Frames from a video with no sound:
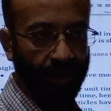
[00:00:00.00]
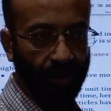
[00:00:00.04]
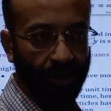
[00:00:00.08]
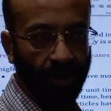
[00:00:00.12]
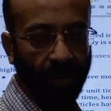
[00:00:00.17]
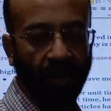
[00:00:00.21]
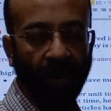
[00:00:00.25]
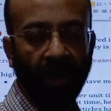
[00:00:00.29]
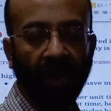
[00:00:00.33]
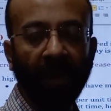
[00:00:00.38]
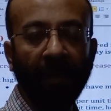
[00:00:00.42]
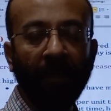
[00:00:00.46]

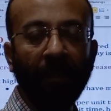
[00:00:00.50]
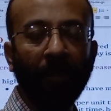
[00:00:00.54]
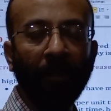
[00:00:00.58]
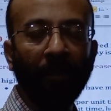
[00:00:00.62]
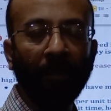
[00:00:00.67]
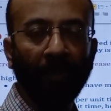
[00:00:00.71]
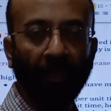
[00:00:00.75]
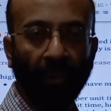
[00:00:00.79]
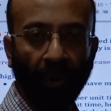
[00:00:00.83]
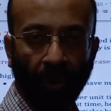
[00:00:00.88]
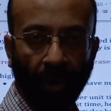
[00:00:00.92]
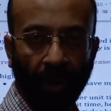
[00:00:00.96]
So,
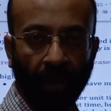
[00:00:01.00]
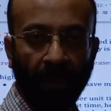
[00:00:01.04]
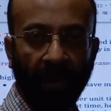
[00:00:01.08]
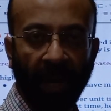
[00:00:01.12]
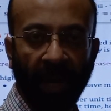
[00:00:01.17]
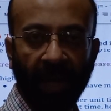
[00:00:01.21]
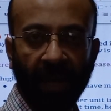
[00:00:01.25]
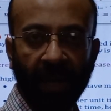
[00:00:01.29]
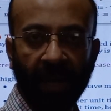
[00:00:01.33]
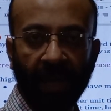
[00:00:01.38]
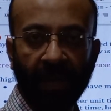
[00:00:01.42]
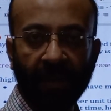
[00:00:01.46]
more
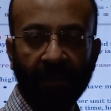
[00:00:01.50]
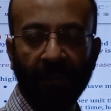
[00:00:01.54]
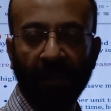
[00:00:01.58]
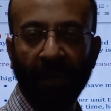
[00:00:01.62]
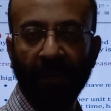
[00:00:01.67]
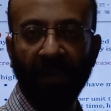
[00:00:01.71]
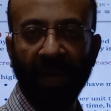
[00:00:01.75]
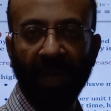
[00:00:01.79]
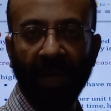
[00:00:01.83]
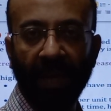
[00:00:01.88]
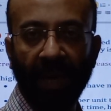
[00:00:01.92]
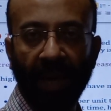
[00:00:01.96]
particles
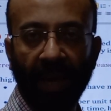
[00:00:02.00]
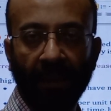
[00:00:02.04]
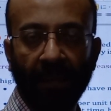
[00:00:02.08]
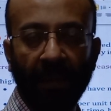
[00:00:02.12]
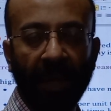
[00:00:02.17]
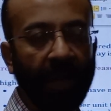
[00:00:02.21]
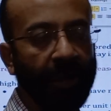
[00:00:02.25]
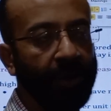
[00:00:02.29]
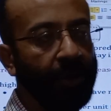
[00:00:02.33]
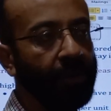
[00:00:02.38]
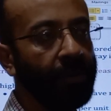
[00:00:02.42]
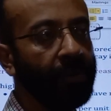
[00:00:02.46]
will be
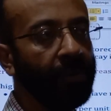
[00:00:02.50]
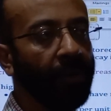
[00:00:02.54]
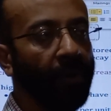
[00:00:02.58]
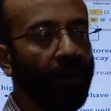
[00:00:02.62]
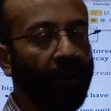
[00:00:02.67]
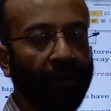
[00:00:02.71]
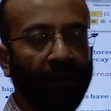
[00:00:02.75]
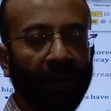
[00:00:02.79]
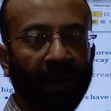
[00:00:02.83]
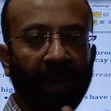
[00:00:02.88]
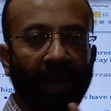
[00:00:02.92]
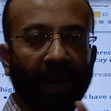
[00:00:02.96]
able to
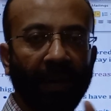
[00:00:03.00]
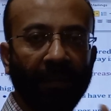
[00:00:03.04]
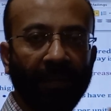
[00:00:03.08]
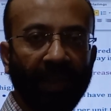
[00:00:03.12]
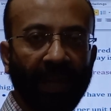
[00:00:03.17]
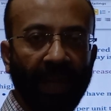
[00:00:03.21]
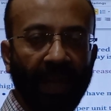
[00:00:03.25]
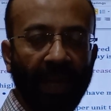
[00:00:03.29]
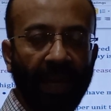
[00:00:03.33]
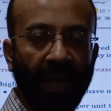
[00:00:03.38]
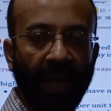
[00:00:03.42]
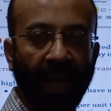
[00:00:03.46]
overcome
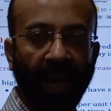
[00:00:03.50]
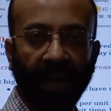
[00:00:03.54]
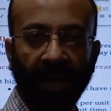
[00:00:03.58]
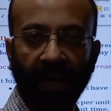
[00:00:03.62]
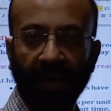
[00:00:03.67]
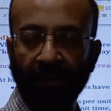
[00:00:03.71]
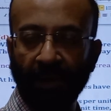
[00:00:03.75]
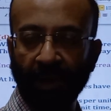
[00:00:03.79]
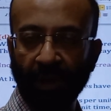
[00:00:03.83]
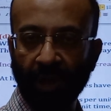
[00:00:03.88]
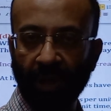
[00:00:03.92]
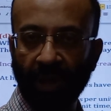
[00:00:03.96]
the
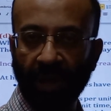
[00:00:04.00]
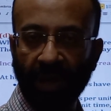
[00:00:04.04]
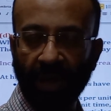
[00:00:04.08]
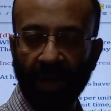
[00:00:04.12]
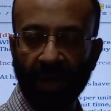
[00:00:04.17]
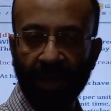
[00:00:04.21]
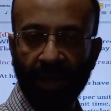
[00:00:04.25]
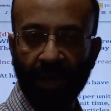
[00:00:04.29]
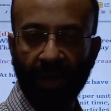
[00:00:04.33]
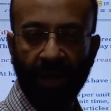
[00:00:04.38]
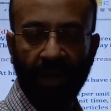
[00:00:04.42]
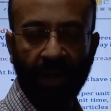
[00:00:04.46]
activation
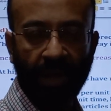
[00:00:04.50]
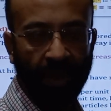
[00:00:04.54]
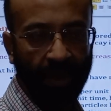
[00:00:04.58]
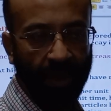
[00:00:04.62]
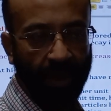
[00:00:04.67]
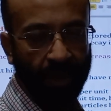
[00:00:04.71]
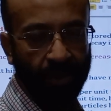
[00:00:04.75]
energy.